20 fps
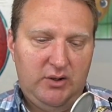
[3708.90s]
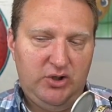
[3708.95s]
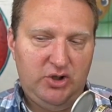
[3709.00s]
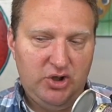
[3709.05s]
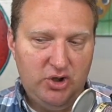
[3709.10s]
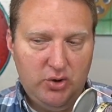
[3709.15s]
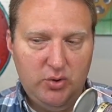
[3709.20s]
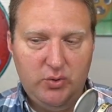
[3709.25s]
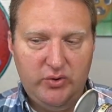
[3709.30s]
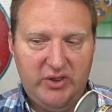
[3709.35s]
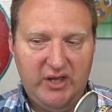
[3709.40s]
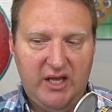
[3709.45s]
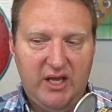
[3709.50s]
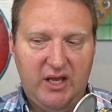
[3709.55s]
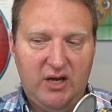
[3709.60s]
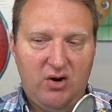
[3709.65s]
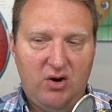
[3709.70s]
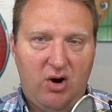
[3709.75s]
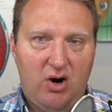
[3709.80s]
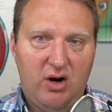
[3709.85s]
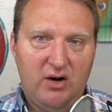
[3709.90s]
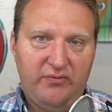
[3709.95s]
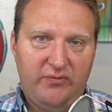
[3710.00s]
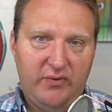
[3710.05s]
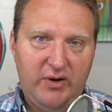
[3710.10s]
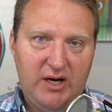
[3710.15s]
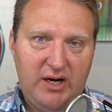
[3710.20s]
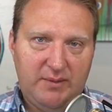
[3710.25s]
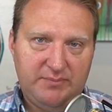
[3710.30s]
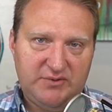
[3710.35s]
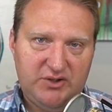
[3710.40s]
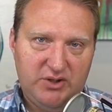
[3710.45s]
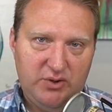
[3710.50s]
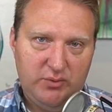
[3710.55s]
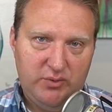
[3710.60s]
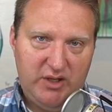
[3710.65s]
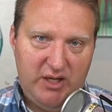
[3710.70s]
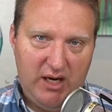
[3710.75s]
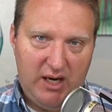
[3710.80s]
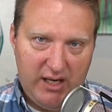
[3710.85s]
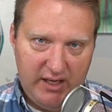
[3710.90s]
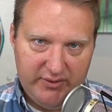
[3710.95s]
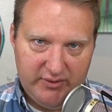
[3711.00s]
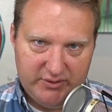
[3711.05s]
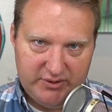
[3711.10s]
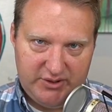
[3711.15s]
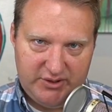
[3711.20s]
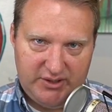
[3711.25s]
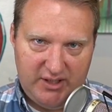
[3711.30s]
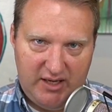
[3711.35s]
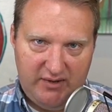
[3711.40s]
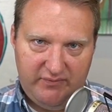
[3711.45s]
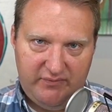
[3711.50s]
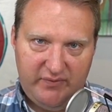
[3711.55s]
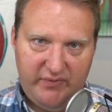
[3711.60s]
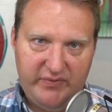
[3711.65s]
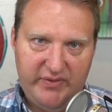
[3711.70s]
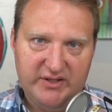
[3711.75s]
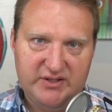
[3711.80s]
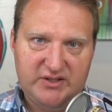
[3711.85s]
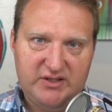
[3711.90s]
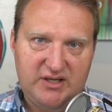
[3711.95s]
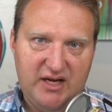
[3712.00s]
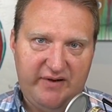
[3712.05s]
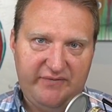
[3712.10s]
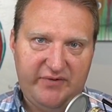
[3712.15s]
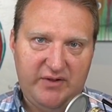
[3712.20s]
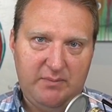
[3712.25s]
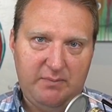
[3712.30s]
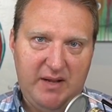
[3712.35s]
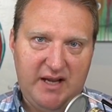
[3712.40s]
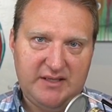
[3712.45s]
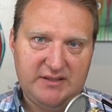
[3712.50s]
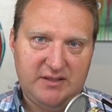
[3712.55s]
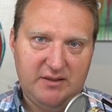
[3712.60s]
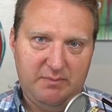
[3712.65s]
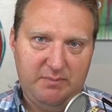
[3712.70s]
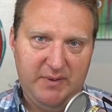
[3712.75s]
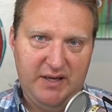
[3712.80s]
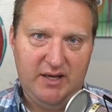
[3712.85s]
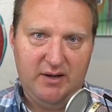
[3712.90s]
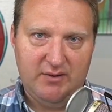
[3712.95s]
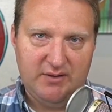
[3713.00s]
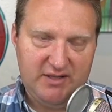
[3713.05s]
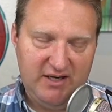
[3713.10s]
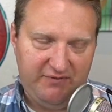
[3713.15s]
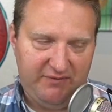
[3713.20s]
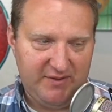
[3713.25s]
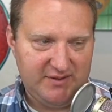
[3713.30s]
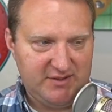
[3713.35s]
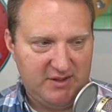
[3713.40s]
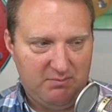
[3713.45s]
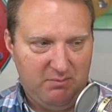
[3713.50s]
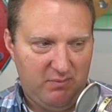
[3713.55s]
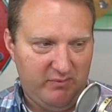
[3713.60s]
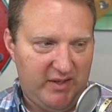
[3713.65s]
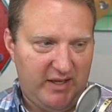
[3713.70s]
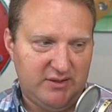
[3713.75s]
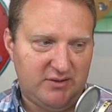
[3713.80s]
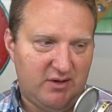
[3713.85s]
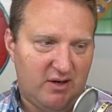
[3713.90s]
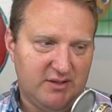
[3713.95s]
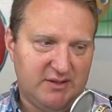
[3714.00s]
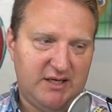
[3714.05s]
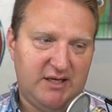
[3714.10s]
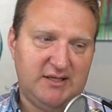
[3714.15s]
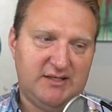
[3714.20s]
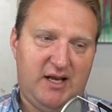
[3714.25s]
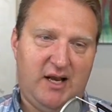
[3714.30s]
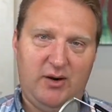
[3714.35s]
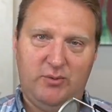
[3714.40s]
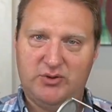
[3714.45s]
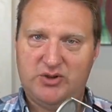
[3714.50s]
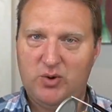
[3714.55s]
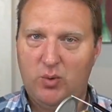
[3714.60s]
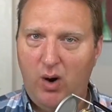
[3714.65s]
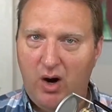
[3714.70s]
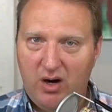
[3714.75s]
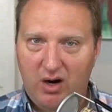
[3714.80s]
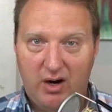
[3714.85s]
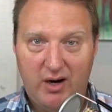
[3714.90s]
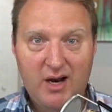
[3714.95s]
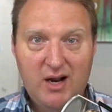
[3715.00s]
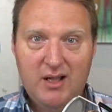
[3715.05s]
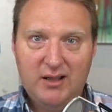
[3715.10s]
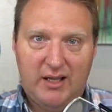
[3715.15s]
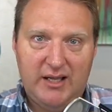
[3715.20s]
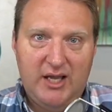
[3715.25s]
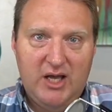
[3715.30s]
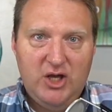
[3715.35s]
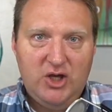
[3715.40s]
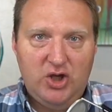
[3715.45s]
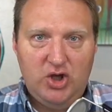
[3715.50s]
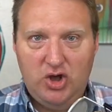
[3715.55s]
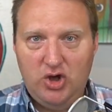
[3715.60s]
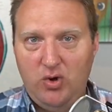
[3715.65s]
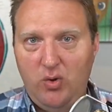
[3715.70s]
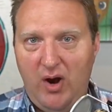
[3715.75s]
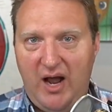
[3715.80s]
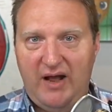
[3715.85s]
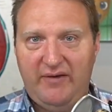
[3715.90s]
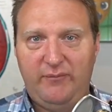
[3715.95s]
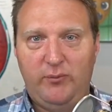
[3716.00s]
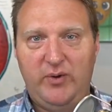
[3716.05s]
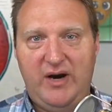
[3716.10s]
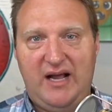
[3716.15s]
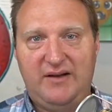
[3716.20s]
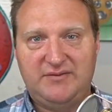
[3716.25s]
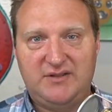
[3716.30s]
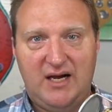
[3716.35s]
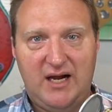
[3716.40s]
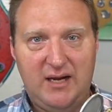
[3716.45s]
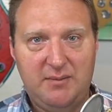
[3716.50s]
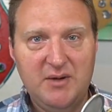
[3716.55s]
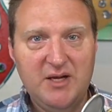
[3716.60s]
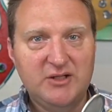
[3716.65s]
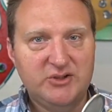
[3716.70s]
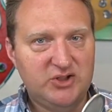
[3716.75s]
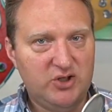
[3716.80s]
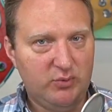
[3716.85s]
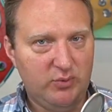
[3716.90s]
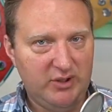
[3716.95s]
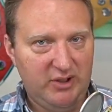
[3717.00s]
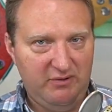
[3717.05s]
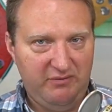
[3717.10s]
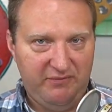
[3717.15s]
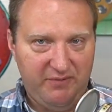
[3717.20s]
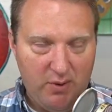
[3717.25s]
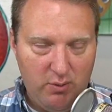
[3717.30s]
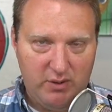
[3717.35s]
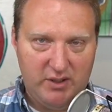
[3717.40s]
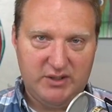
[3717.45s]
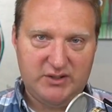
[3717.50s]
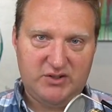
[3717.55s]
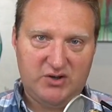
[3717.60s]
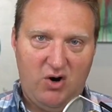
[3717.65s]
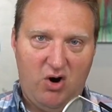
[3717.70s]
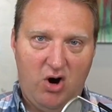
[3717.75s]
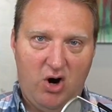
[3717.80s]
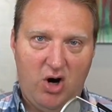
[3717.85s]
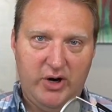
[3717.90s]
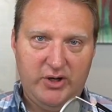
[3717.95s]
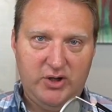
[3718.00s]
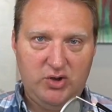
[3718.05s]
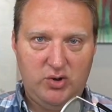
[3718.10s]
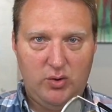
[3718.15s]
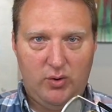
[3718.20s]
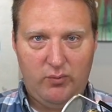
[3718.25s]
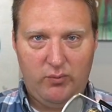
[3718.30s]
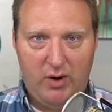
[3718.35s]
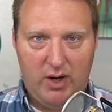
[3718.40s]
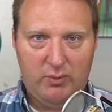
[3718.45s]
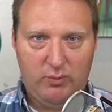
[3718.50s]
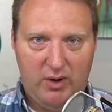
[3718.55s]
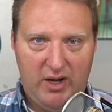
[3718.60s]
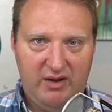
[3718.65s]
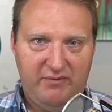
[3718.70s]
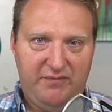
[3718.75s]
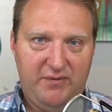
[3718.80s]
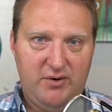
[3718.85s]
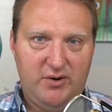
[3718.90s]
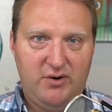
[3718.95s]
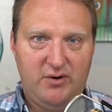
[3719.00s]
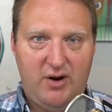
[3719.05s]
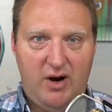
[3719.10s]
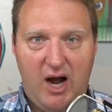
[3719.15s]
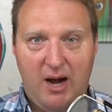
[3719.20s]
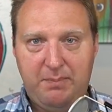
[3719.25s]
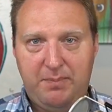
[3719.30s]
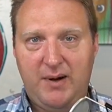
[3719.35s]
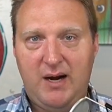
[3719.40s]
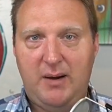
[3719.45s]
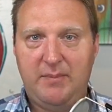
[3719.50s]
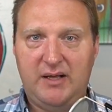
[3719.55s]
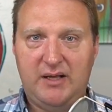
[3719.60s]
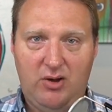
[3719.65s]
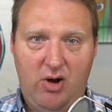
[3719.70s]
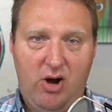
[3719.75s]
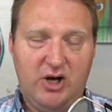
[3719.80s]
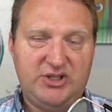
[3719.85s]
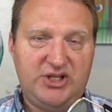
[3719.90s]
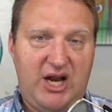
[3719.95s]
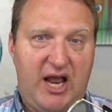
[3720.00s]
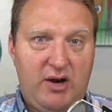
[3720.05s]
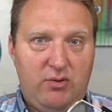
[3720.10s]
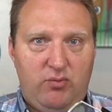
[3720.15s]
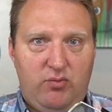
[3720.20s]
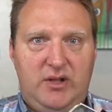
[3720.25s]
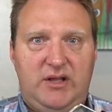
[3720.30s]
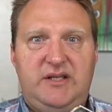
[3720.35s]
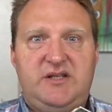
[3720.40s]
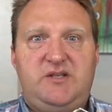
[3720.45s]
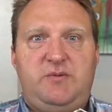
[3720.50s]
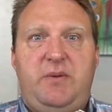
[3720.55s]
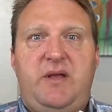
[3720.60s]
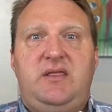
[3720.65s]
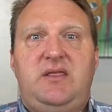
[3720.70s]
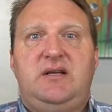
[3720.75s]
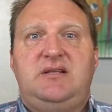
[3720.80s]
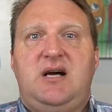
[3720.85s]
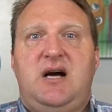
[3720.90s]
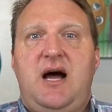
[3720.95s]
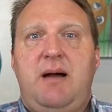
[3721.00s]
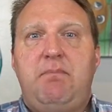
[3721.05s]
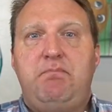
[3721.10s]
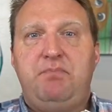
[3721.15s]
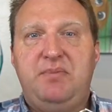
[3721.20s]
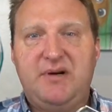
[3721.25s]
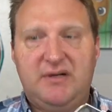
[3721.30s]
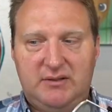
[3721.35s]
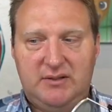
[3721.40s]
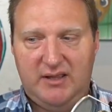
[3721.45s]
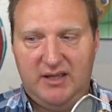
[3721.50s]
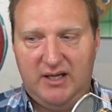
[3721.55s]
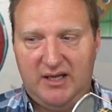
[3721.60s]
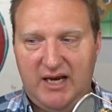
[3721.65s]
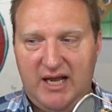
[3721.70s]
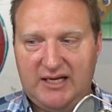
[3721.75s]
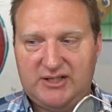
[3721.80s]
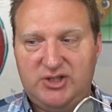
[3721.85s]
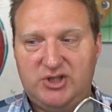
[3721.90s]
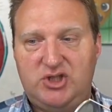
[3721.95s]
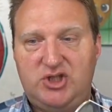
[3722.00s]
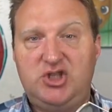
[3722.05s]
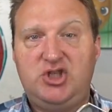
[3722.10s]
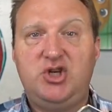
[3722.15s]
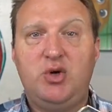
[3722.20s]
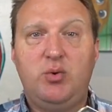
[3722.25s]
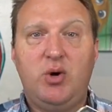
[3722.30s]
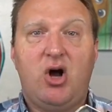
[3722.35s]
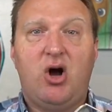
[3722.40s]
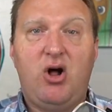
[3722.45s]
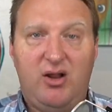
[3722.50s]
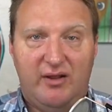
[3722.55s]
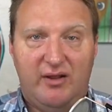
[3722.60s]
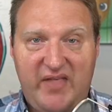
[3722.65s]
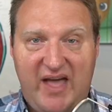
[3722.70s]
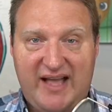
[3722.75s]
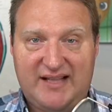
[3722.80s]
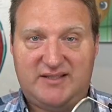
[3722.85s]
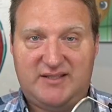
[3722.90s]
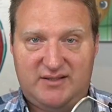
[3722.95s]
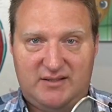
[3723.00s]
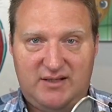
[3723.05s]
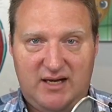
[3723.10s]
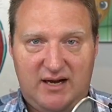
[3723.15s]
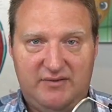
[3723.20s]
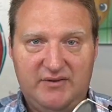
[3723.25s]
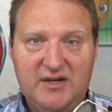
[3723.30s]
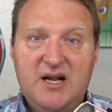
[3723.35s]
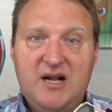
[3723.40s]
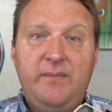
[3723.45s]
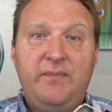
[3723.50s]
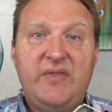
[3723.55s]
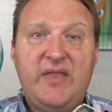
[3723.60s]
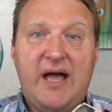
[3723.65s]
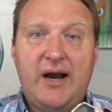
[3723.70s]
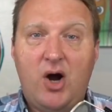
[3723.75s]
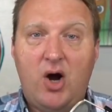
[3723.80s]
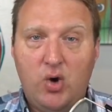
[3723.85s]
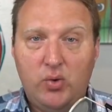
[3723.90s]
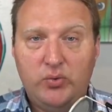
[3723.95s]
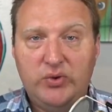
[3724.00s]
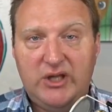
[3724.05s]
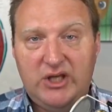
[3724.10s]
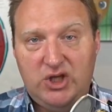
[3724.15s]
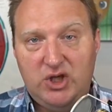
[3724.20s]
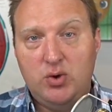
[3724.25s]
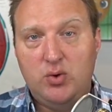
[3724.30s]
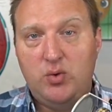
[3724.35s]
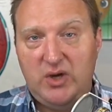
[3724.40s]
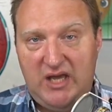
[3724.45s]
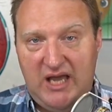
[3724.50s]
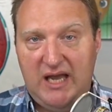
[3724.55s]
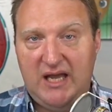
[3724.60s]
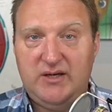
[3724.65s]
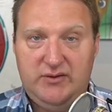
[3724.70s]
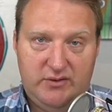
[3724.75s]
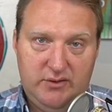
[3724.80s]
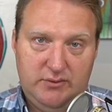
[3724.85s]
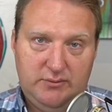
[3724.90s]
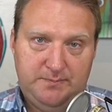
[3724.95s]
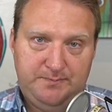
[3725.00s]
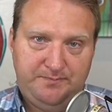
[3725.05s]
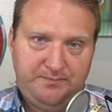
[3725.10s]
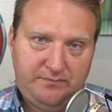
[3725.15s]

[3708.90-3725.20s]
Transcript: you then are freed up to do the other stuff, the stuff that makes a bigger difference. And, and Darcy, because I know what you're working on, like you have would have time to really focus on your runway for your upcoming launch and really spend the time building the connections, doing of that stuff that only you can do.